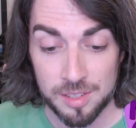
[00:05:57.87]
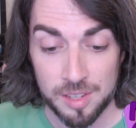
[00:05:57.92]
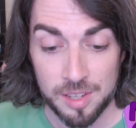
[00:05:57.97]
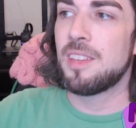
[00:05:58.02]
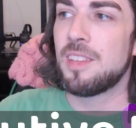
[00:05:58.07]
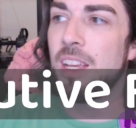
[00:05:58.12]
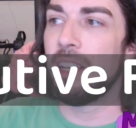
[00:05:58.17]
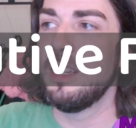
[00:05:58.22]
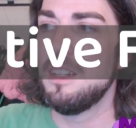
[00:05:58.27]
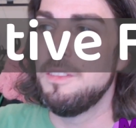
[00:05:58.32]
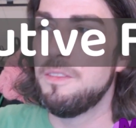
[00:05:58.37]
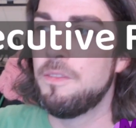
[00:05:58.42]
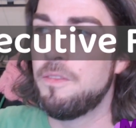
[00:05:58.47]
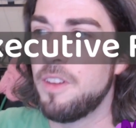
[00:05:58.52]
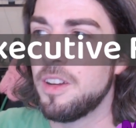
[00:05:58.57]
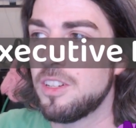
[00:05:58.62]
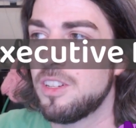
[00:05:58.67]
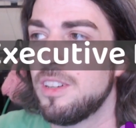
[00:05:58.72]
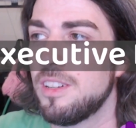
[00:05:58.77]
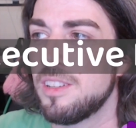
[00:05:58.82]
Executive
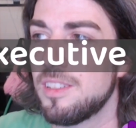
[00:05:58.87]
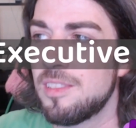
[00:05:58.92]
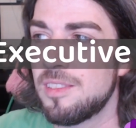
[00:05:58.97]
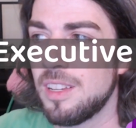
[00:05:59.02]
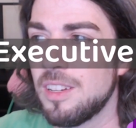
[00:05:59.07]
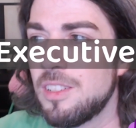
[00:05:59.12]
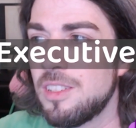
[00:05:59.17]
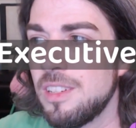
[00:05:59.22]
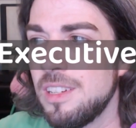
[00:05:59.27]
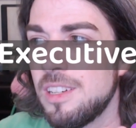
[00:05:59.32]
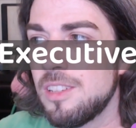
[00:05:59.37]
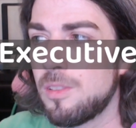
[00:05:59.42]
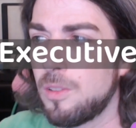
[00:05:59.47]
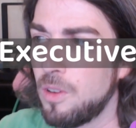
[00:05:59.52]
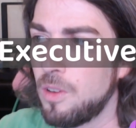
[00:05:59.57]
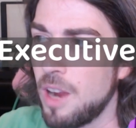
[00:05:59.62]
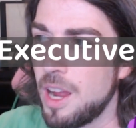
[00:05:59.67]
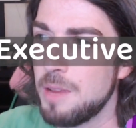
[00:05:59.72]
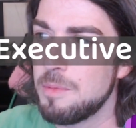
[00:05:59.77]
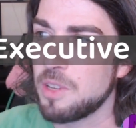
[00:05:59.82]
function essentially
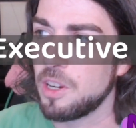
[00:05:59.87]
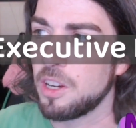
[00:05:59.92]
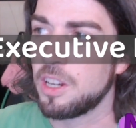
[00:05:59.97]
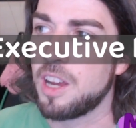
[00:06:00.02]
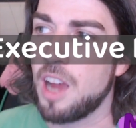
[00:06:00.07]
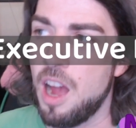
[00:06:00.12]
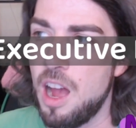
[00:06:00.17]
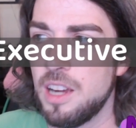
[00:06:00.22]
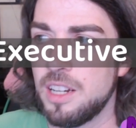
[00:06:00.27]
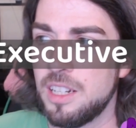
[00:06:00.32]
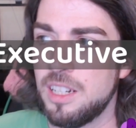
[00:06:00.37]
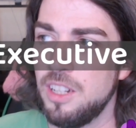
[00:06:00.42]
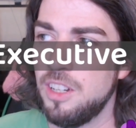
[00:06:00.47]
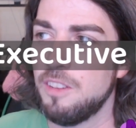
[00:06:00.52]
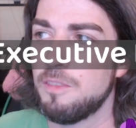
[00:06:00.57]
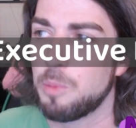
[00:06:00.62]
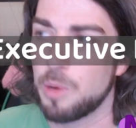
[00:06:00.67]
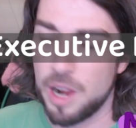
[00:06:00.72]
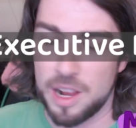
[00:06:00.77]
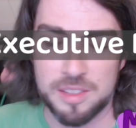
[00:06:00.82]
describes our
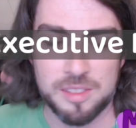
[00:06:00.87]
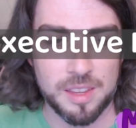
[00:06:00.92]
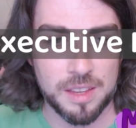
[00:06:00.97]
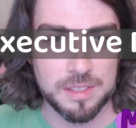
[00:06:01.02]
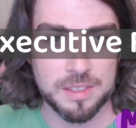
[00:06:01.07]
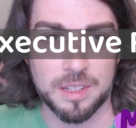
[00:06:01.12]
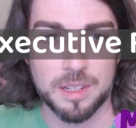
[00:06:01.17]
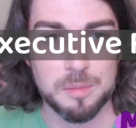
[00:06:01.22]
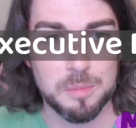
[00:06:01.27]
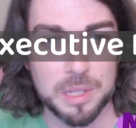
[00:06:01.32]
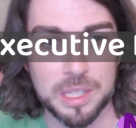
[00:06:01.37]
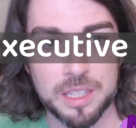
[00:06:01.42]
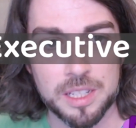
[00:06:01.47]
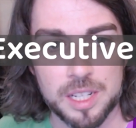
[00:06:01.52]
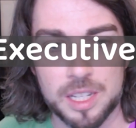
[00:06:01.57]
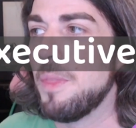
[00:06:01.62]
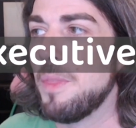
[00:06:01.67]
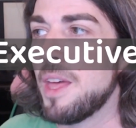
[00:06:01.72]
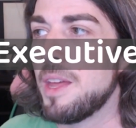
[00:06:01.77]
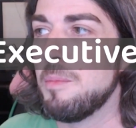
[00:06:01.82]
cognitive processing ability.
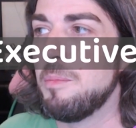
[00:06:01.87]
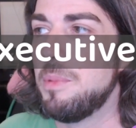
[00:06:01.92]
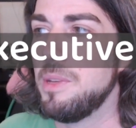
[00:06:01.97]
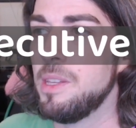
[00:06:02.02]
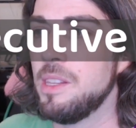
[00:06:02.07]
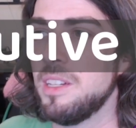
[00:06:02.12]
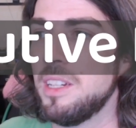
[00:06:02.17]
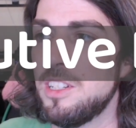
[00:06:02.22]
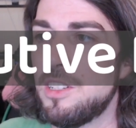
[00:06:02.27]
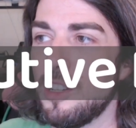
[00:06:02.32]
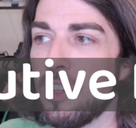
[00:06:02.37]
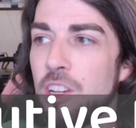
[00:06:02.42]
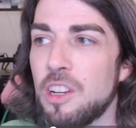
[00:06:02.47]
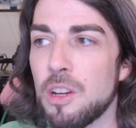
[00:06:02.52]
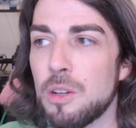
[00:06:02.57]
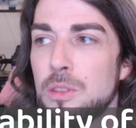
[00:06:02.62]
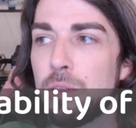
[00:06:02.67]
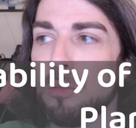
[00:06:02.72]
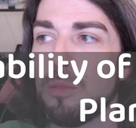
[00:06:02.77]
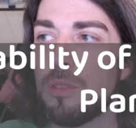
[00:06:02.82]
And that ability to
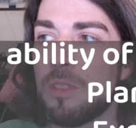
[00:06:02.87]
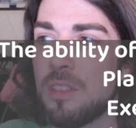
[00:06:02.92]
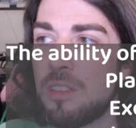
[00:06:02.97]
go through the